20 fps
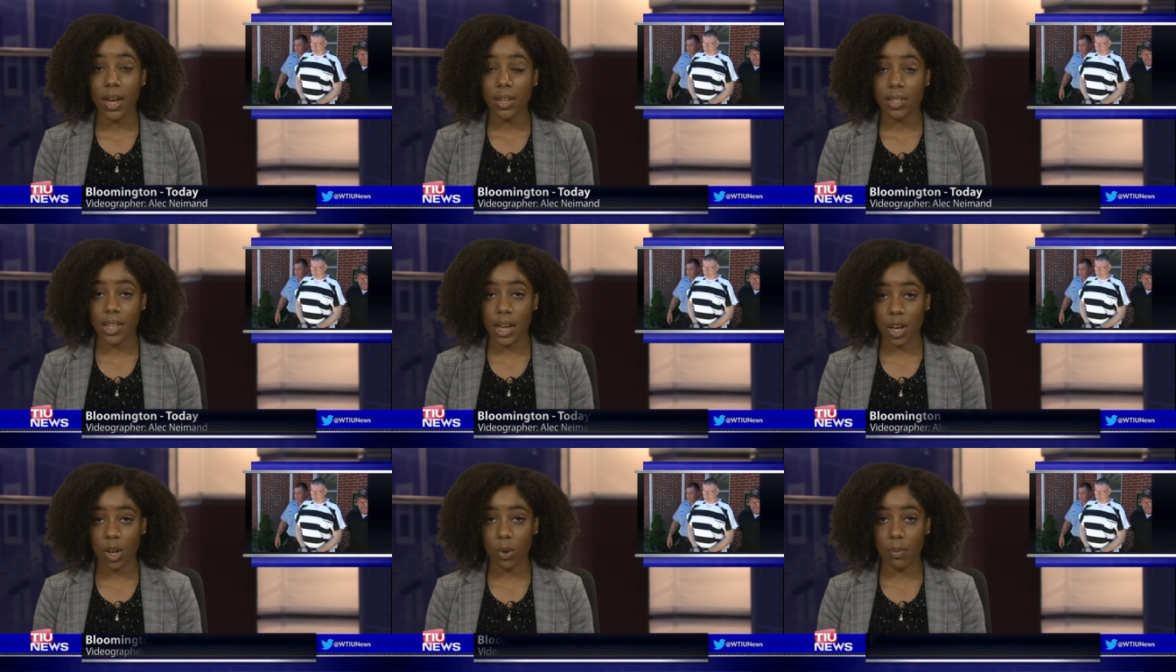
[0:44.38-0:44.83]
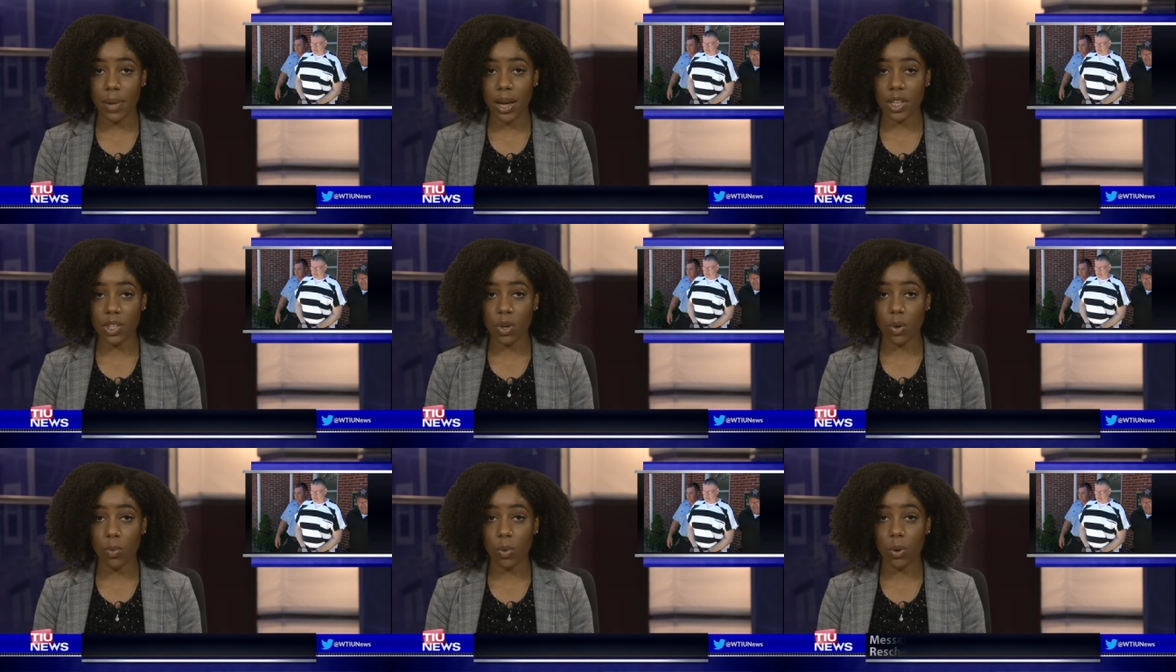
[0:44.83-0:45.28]
Daniel
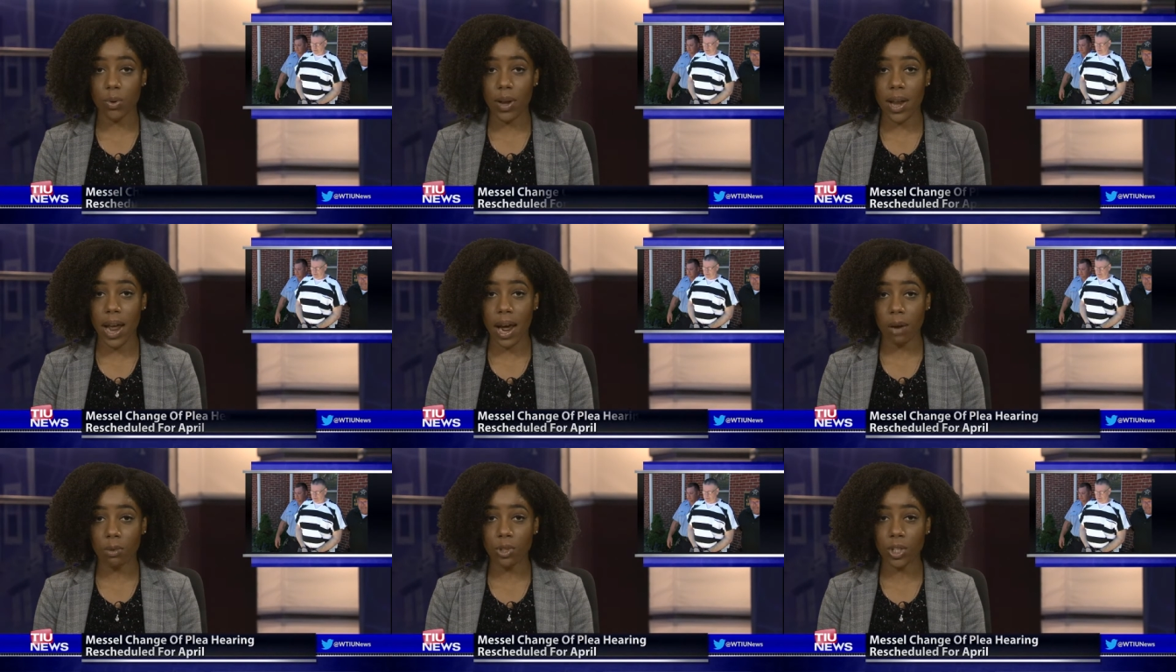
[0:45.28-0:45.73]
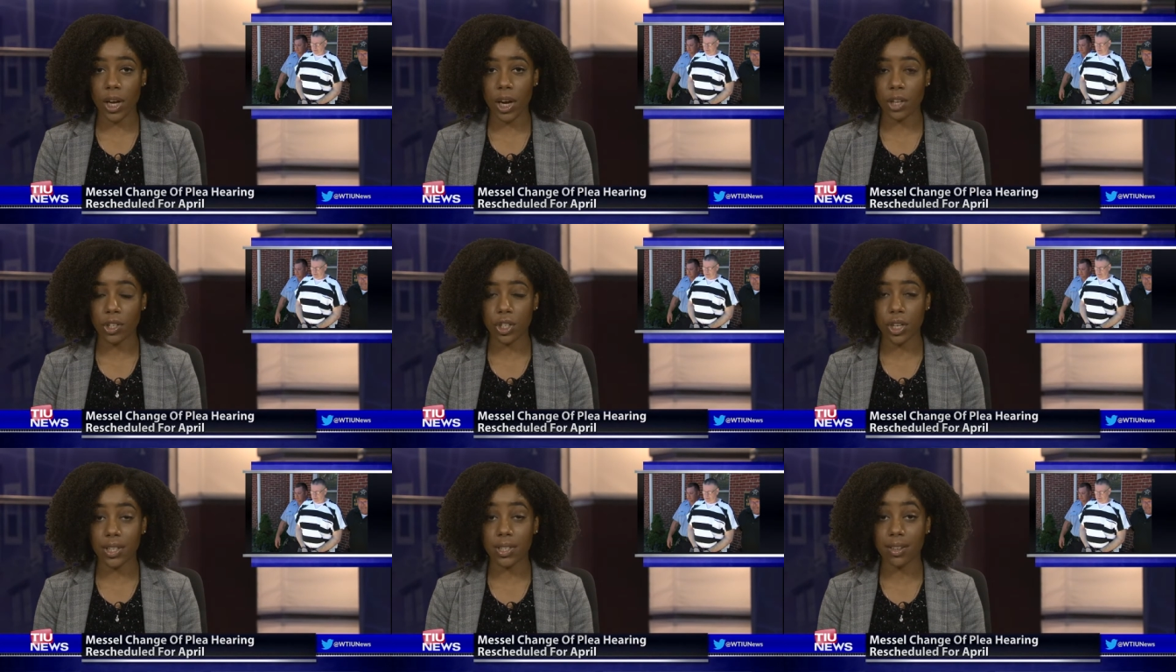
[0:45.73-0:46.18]
Messel will now
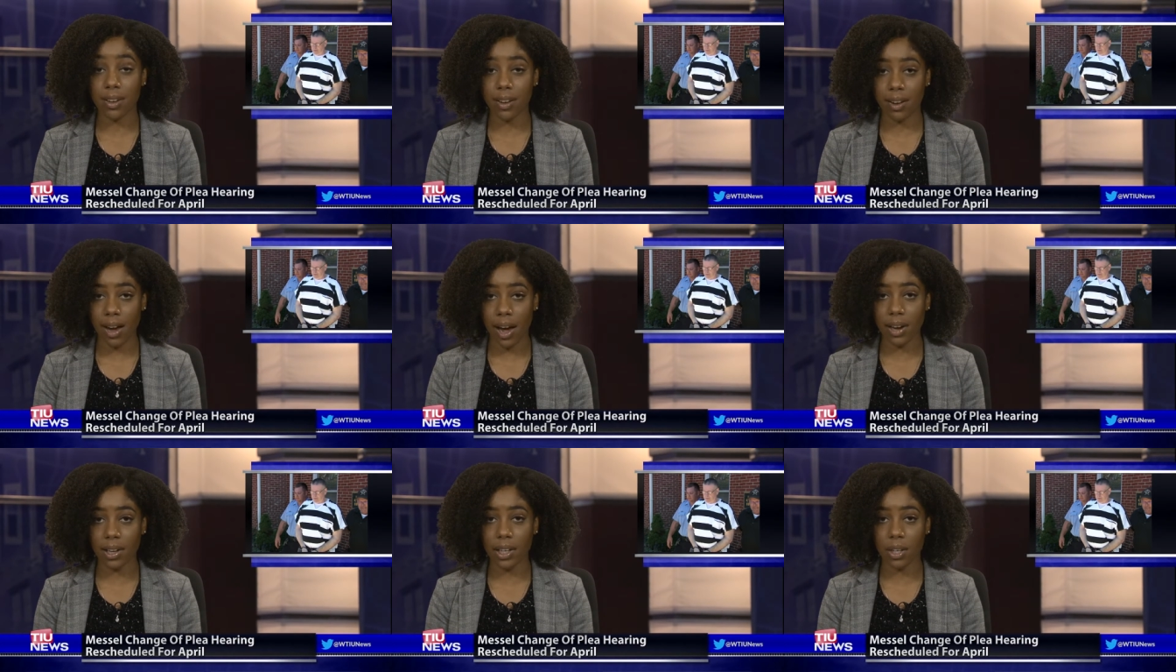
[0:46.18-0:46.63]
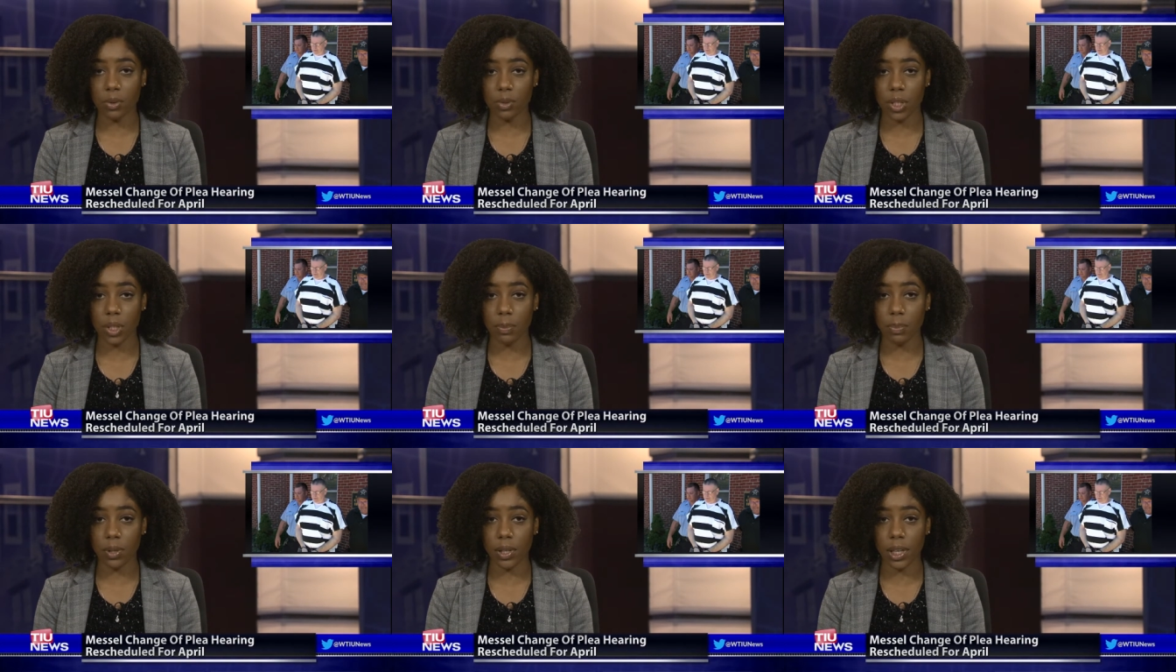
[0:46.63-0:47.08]
change his not
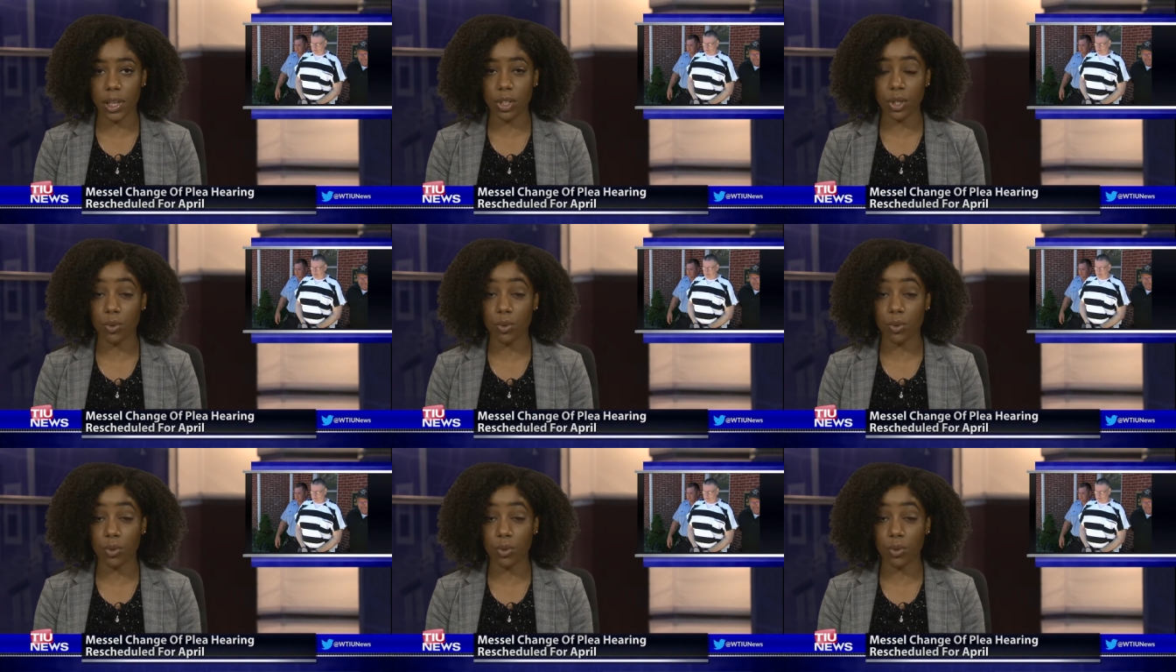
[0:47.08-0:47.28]
guilty plea